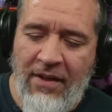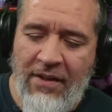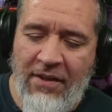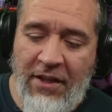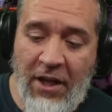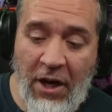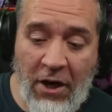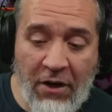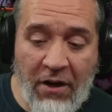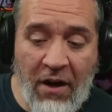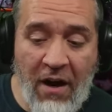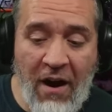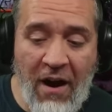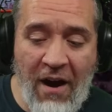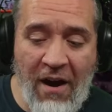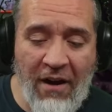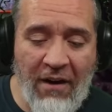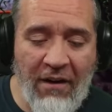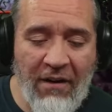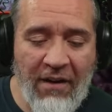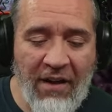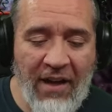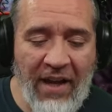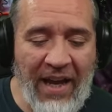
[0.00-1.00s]
Their
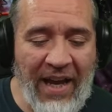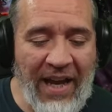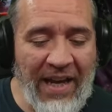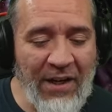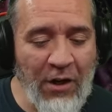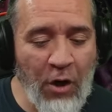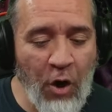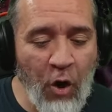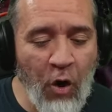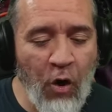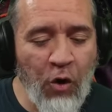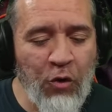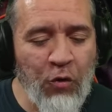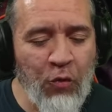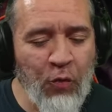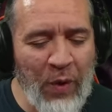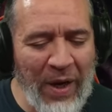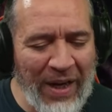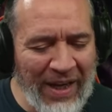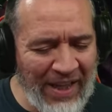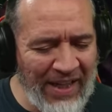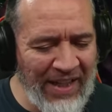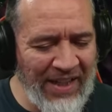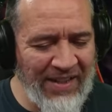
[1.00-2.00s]
car, an old
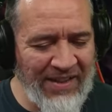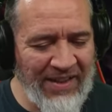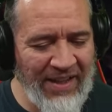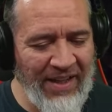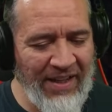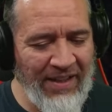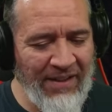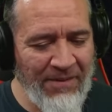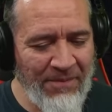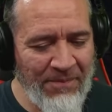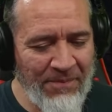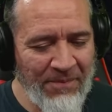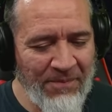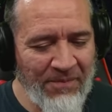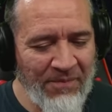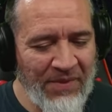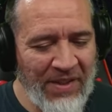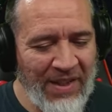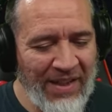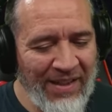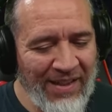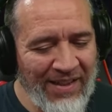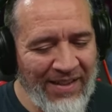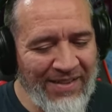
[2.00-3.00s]
rickety thing,
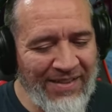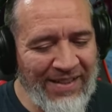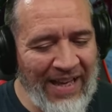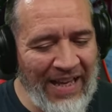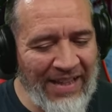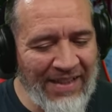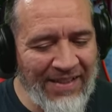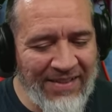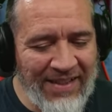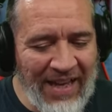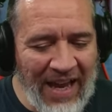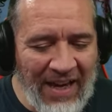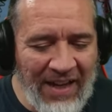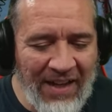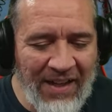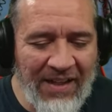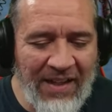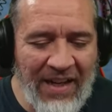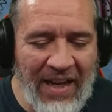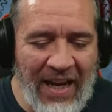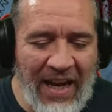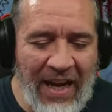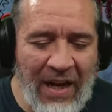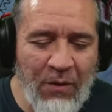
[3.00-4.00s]
sat
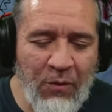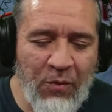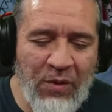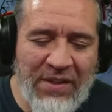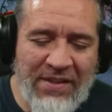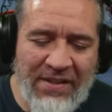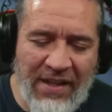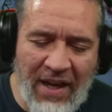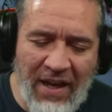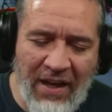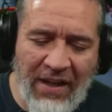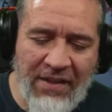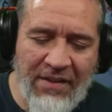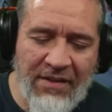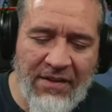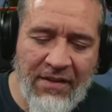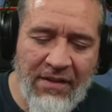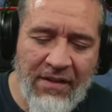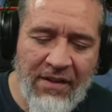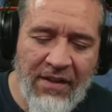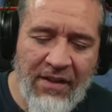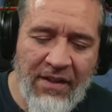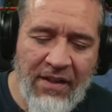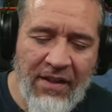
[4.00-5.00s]
silent and resigned,
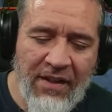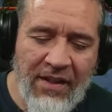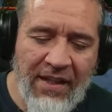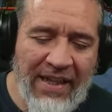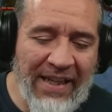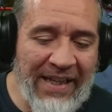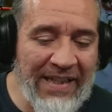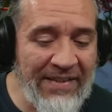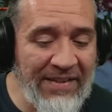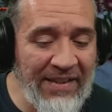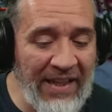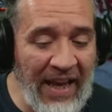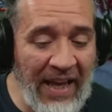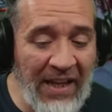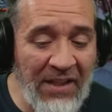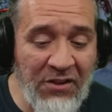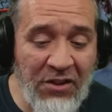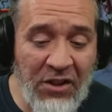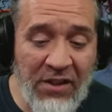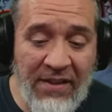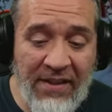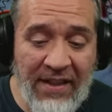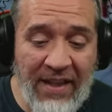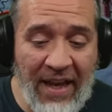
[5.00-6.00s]
its
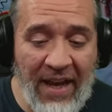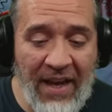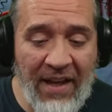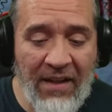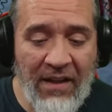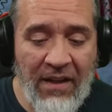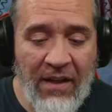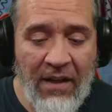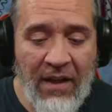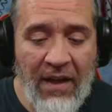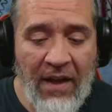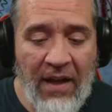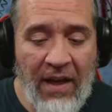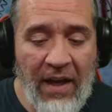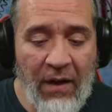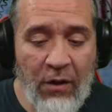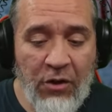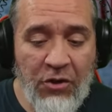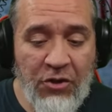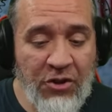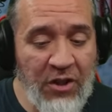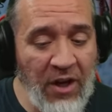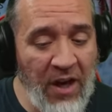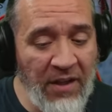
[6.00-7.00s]
engine dead
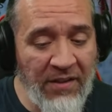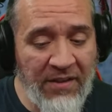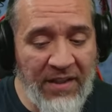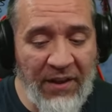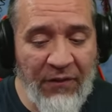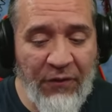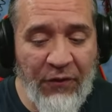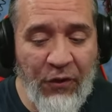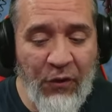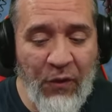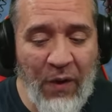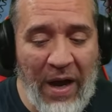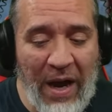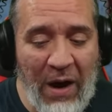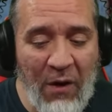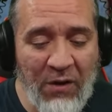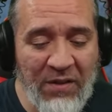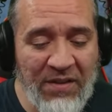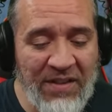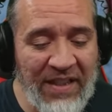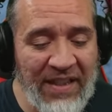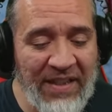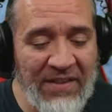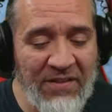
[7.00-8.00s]
just a few
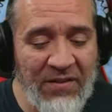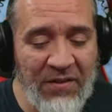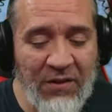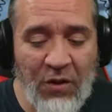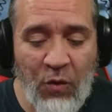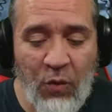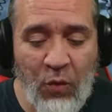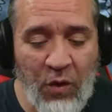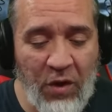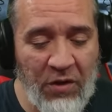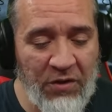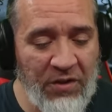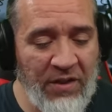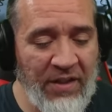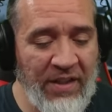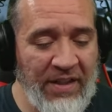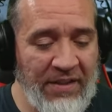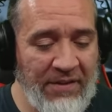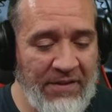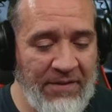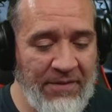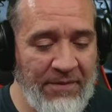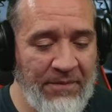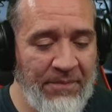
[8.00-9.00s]
hours into the
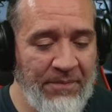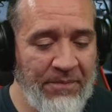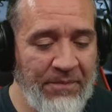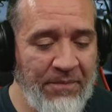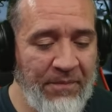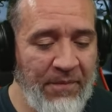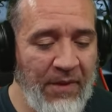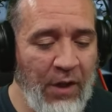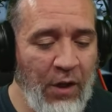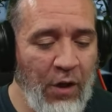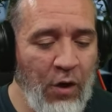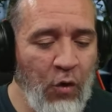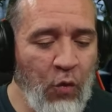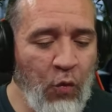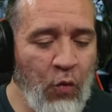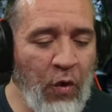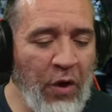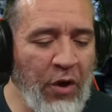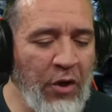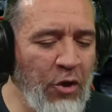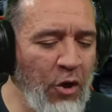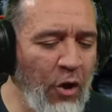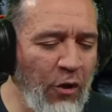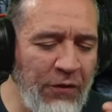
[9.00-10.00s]
wilderness,
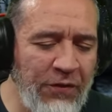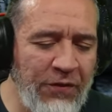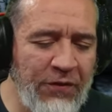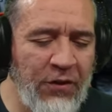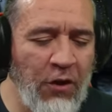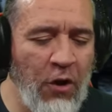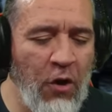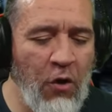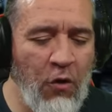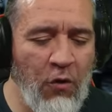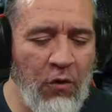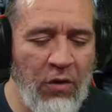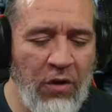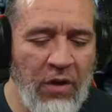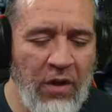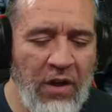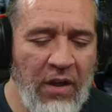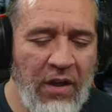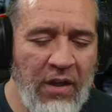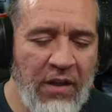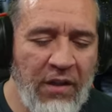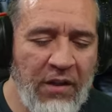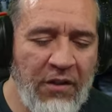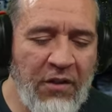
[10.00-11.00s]
where no soul
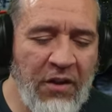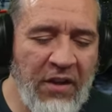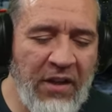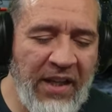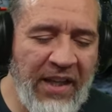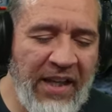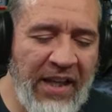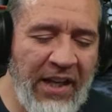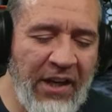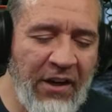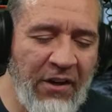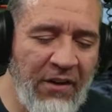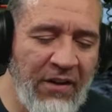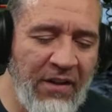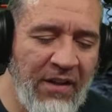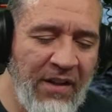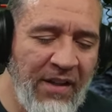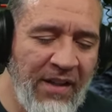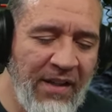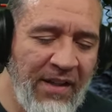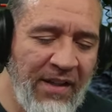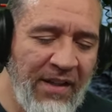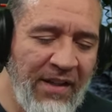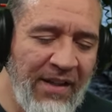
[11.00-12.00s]
could hear
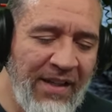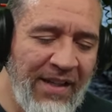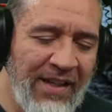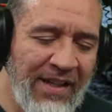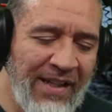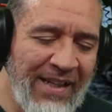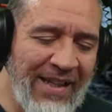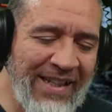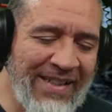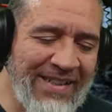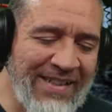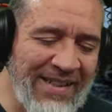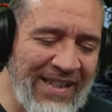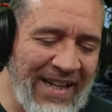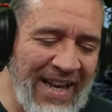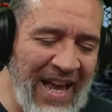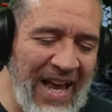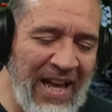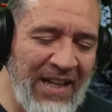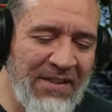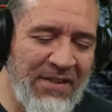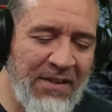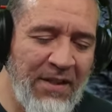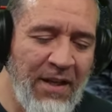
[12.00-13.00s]
its
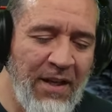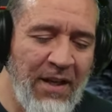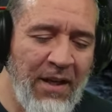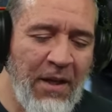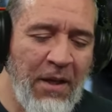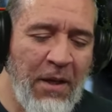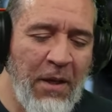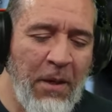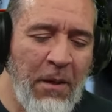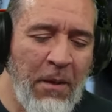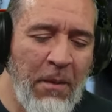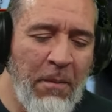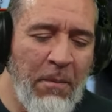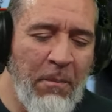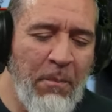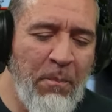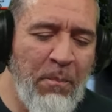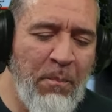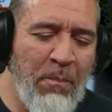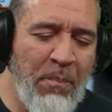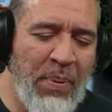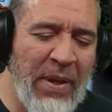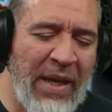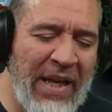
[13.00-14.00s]
last
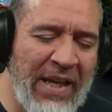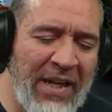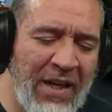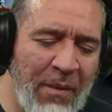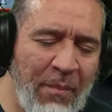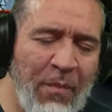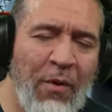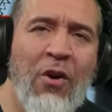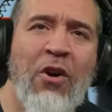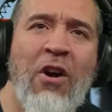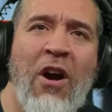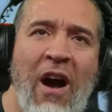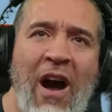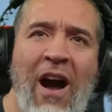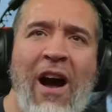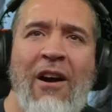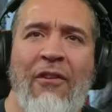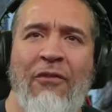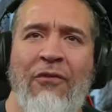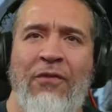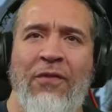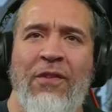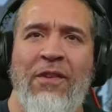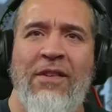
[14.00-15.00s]
pitiable
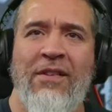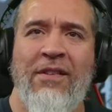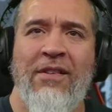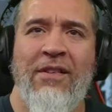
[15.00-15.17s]
cough.